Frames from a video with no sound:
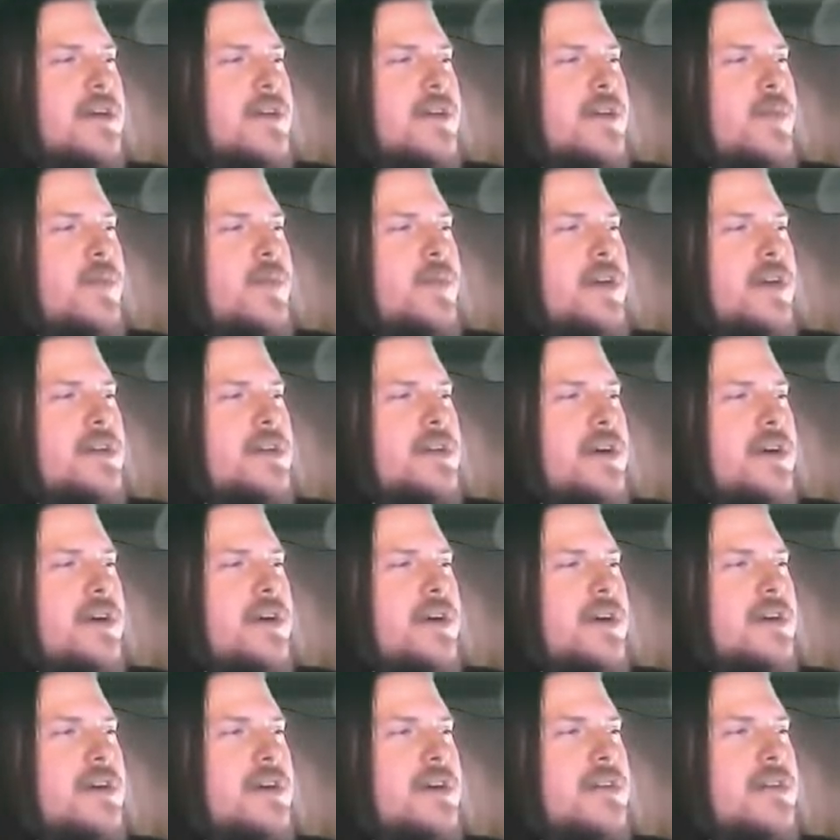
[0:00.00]
What
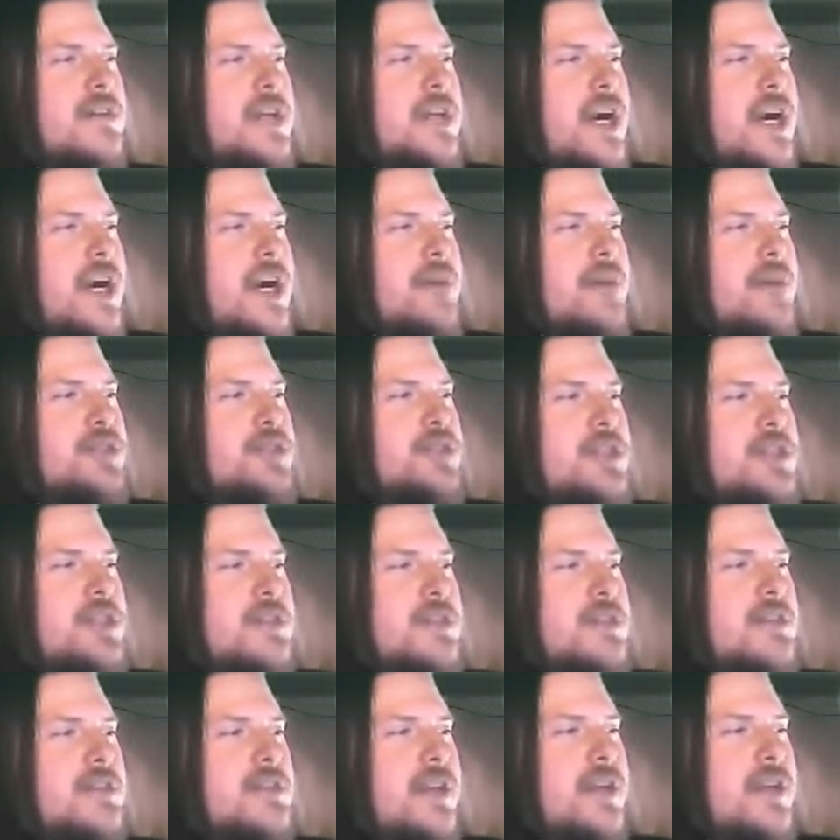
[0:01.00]
are the
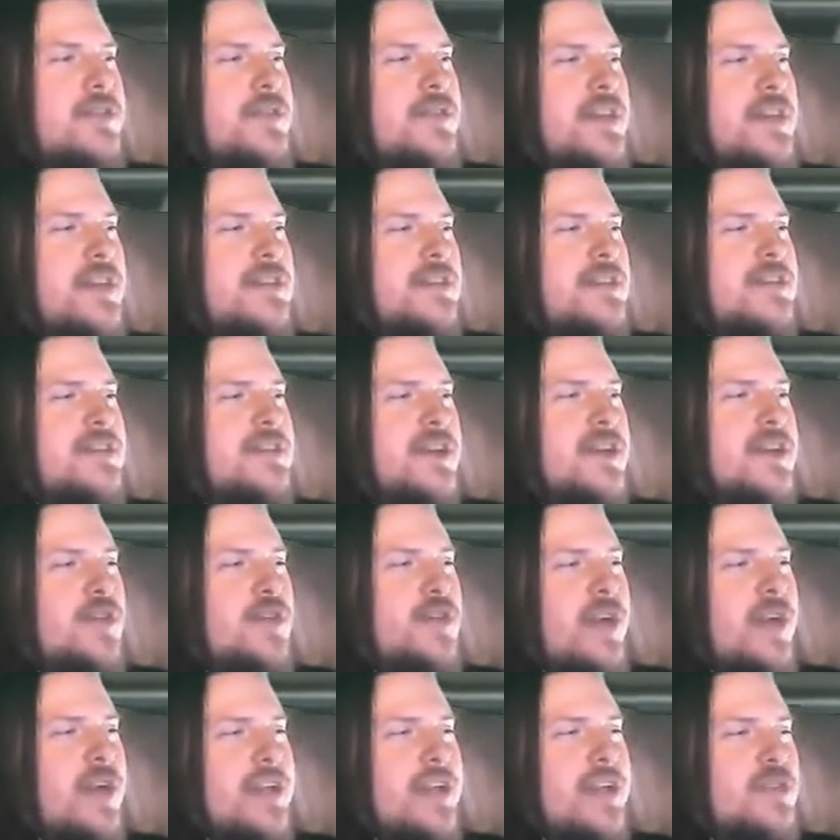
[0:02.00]
options? Now this is a
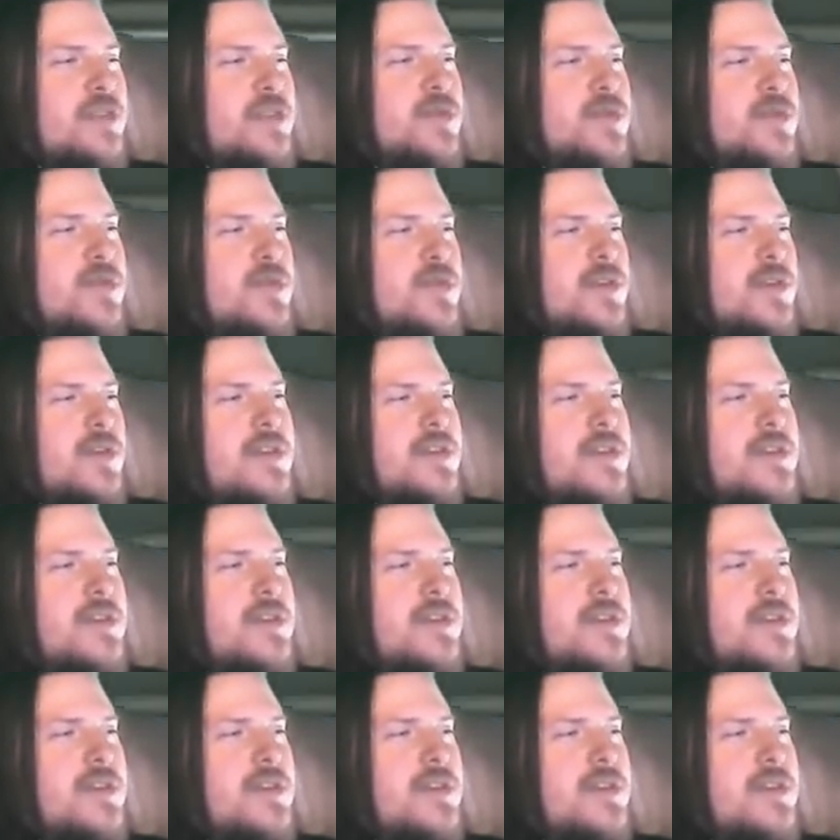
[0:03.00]
great tool.